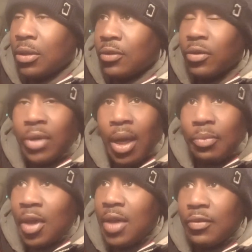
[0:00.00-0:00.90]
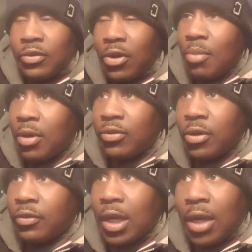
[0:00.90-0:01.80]
Sometimes I even tell
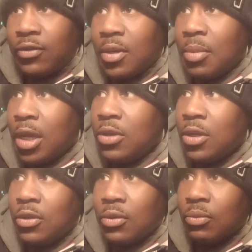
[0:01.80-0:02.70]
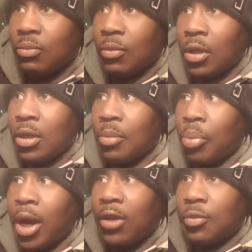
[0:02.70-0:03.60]
myself that. I say, man, you need to
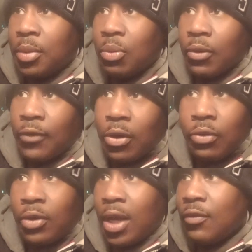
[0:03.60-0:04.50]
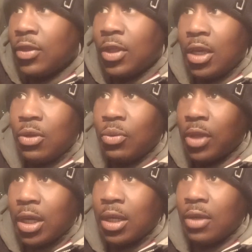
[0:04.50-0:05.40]
possibly reverse everything you
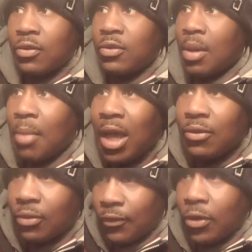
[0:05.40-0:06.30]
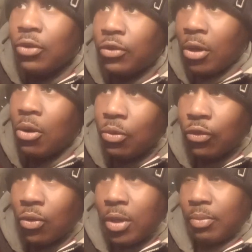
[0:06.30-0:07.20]
think it is, because they might have reversed the whole
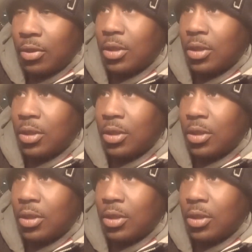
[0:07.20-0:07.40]
script.